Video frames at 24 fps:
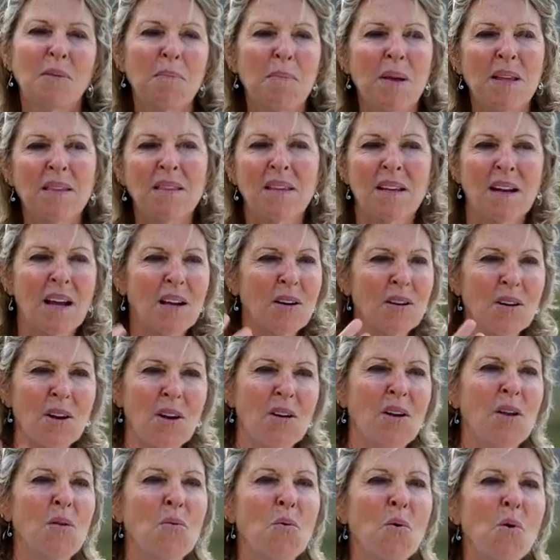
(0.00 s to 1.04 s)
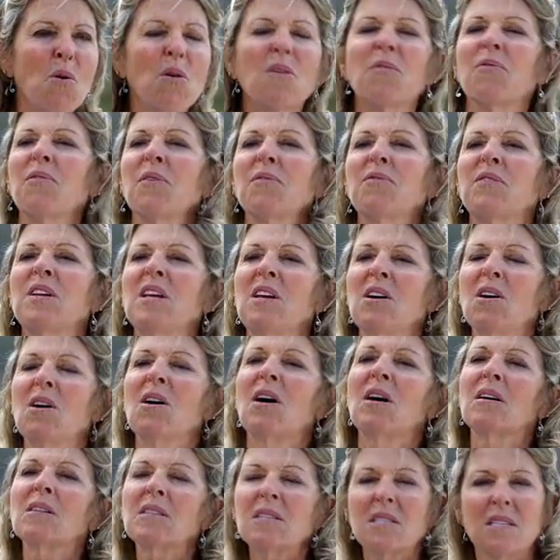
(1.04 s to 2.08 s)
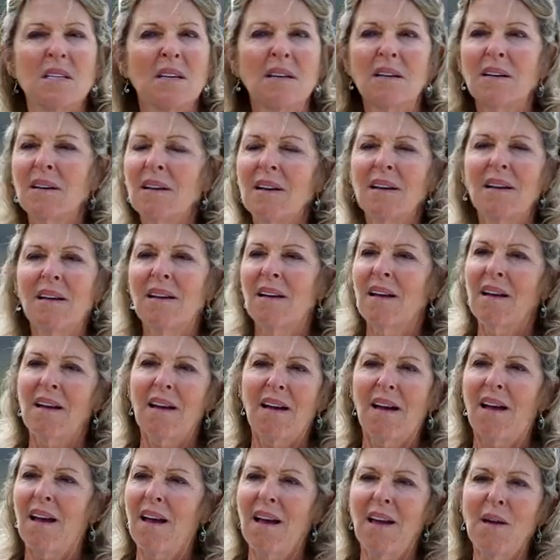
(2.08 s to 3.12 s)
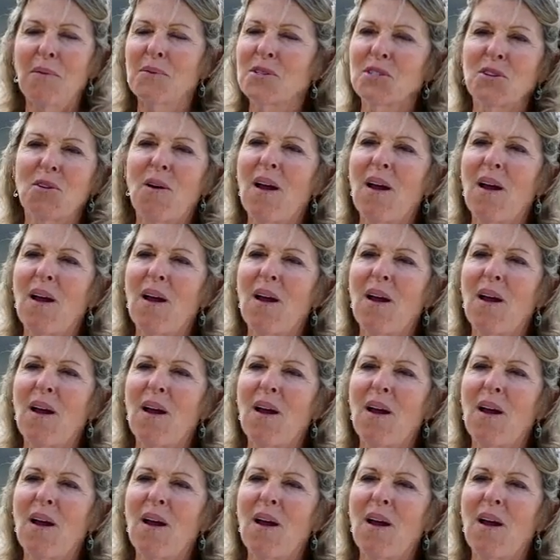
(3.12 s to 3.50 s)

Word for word: it meant that I could only walk 50 yards? It was